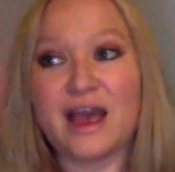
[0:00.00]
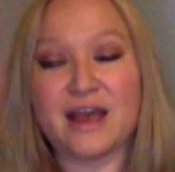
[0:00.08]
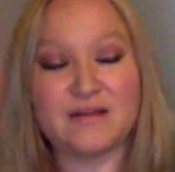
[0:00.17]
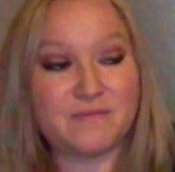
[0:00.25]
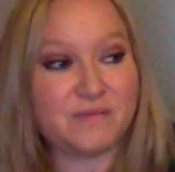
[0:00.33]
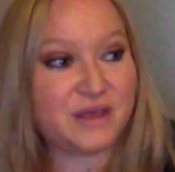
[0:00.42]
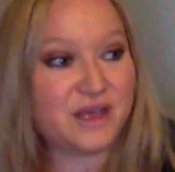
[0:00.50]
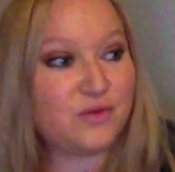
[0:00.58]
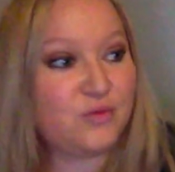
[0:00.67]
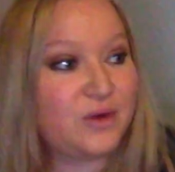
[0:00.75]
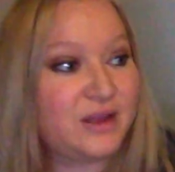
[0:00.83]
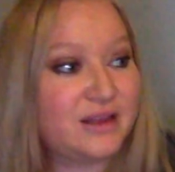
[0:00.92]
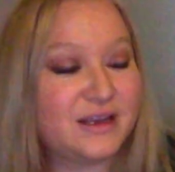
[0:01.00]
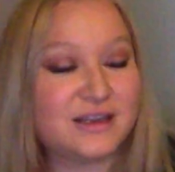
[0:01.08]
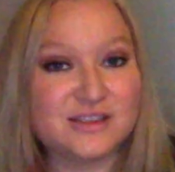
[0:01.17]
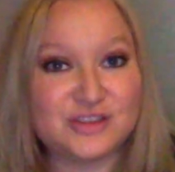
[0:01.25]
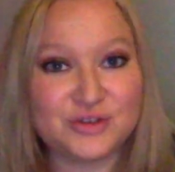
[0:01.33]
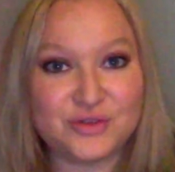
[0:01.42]
and be
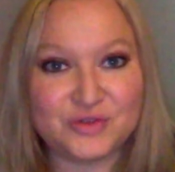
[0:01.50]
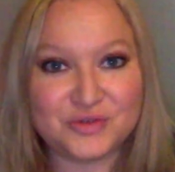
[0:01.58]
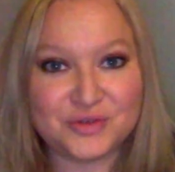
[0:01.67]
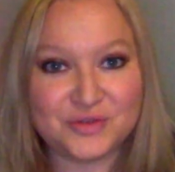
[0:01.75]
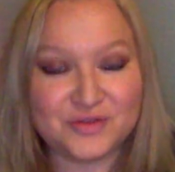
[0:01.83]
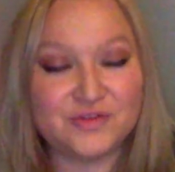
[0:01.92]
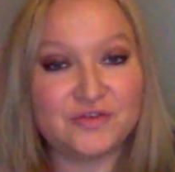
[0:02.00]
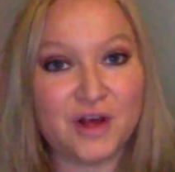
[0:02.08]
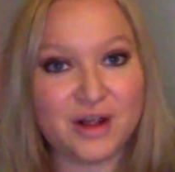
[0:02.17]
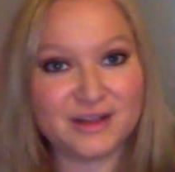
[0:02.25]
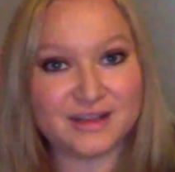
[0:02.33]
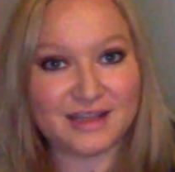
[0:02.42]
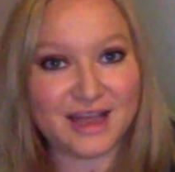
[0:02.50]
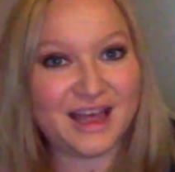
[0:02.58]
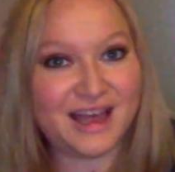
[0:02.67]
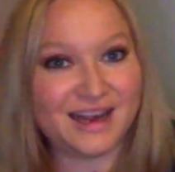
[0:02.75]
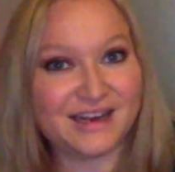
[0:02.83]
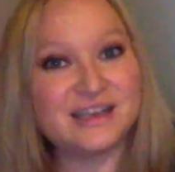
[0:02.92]
willing to fall in
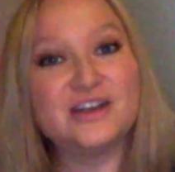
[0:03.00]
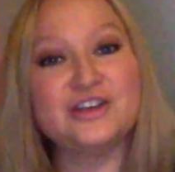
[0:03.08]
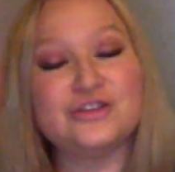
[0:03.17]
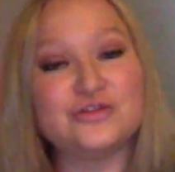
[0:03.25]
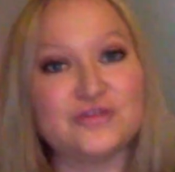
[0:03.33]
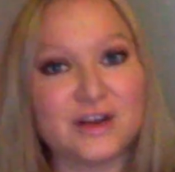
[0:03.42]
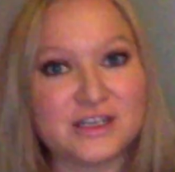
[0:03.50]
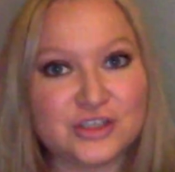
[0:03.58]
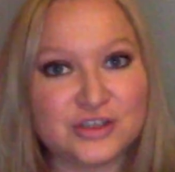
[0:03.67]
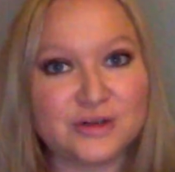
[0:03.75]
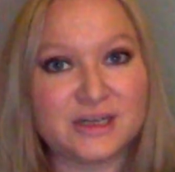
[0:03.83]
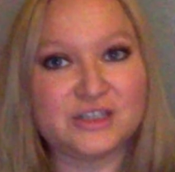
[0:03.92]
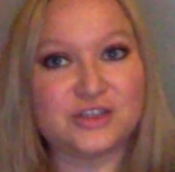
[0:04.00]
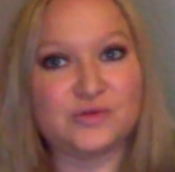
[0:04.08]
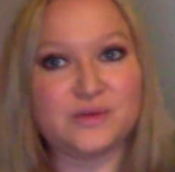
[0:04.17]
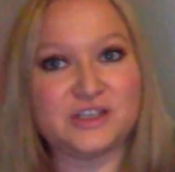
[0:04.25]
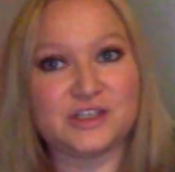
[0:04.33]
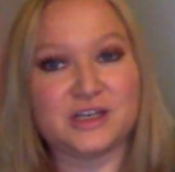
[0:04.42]
line, trust your
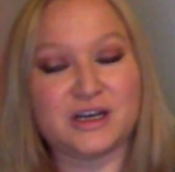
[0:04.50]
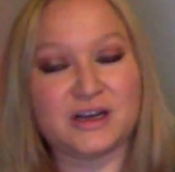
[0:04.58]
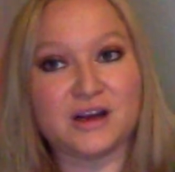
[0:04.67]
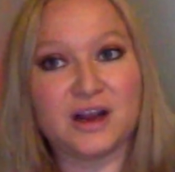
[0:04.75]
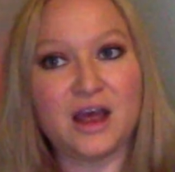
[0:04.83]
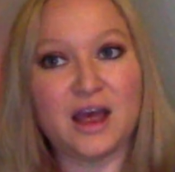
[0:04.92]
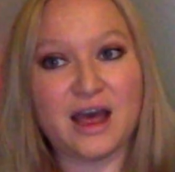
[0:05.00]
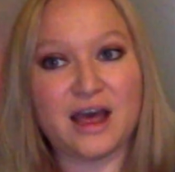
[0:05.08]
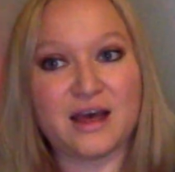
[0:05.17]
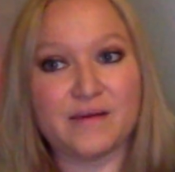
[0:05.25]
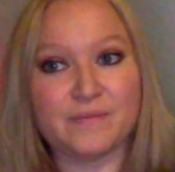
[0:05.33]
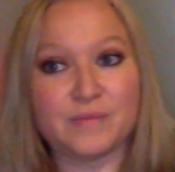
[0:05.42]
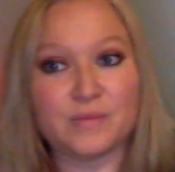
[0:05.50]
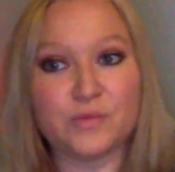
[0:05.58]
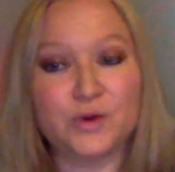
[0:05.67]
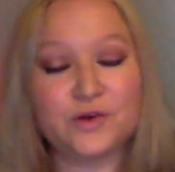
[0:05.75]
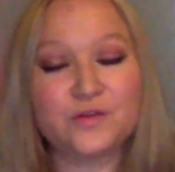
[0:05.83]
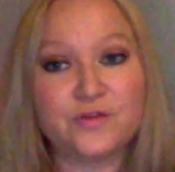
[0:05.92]
intuition,
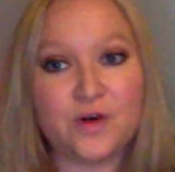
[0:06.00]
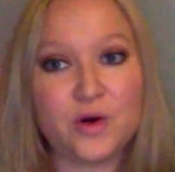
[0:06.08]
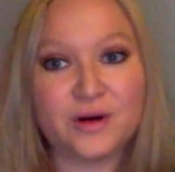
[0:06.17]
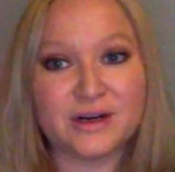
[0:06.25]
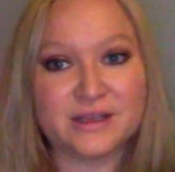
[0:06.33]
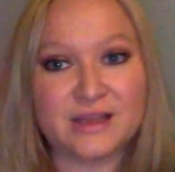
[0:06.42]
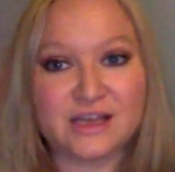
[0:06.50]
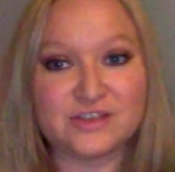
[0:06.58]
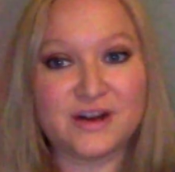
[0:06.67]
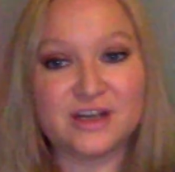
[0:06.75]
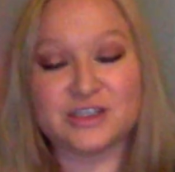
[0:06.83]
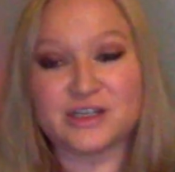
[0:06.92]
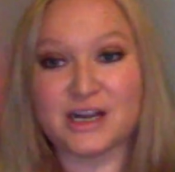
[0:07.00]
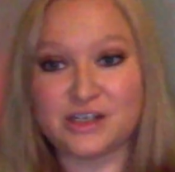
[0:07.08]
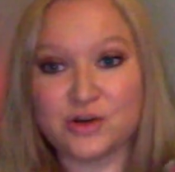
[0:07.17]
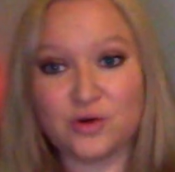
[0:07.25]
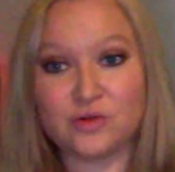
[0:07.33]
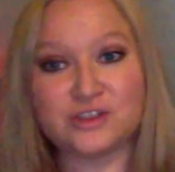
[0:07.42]
move forward in that direction. I
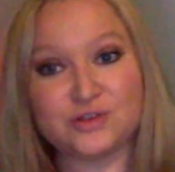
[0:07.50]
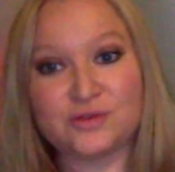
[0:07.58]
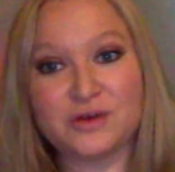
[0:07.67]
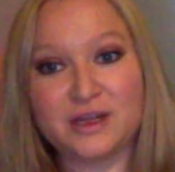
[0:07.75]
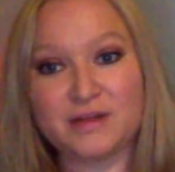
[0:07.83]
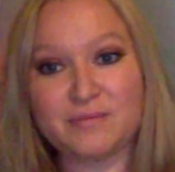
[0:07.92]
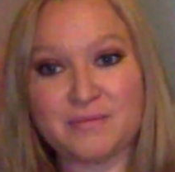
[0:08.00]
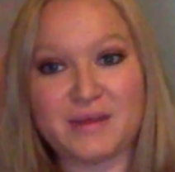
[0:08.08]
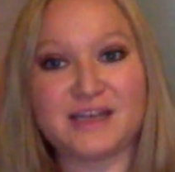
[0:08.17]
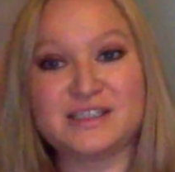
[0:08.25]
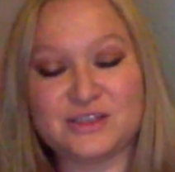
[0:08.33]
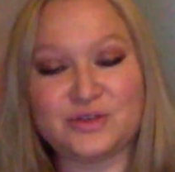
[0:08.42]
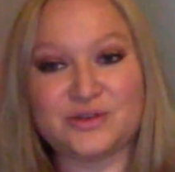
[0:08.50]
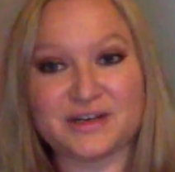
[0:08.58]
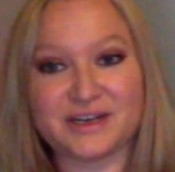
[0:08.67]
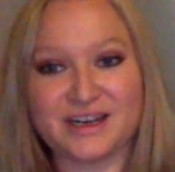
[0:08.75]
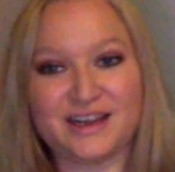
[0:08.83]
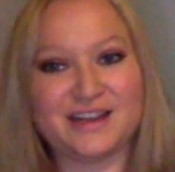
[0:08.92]
told you my
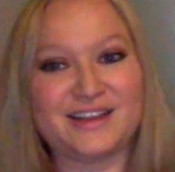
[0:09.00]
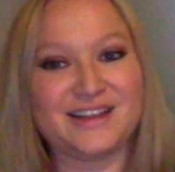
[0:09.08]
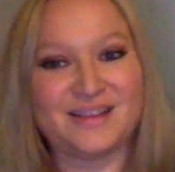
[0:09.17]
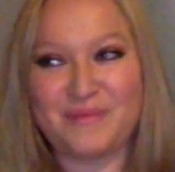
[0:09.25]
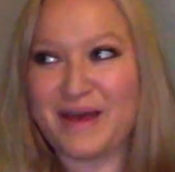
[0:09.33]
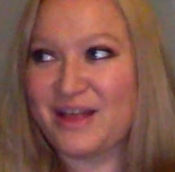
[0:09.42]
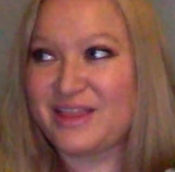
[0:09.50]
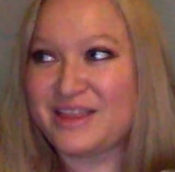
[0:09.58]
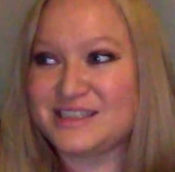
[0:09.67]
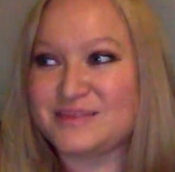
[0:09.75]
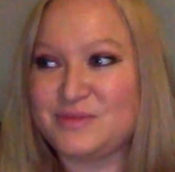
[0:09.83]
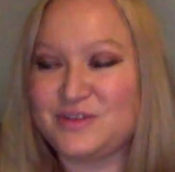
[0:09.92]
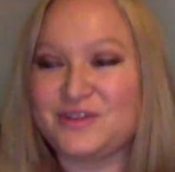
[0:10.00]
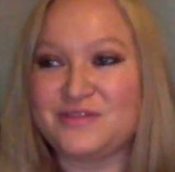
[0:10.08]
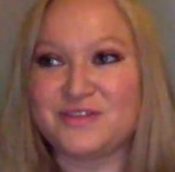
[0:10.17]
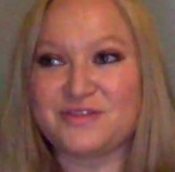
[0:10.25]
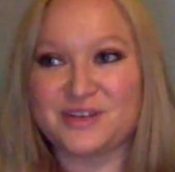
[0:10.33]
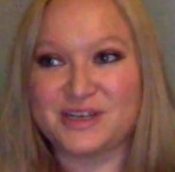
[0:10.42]
story about this move
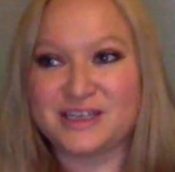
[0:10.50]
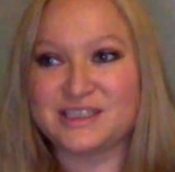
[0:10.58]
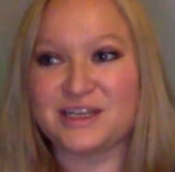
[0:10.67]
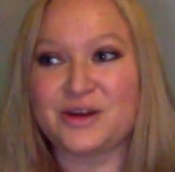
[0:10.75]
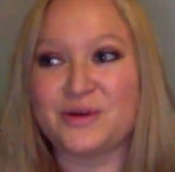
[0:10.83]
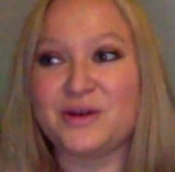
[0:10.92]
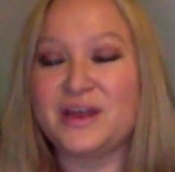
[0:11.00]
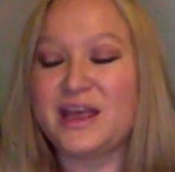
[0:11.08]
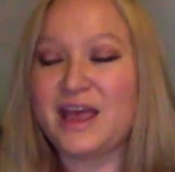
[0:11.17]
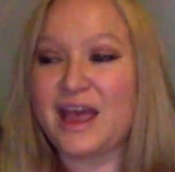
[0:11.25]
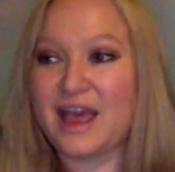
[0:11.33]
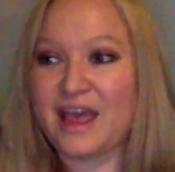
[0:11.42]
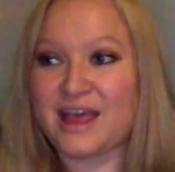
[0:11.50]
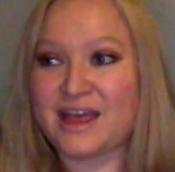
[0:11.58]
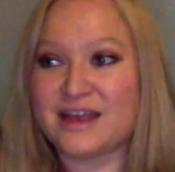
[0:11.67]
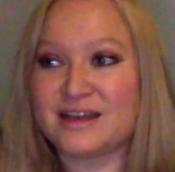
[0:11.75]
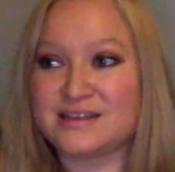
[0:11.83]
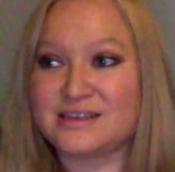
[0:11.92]
a few days ago,
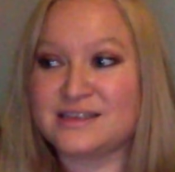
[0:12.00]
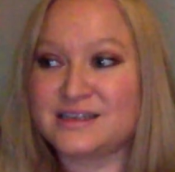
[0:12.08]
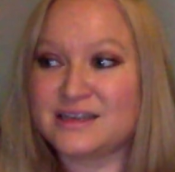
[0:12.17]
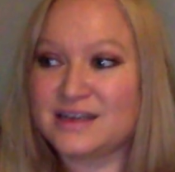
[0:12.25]
and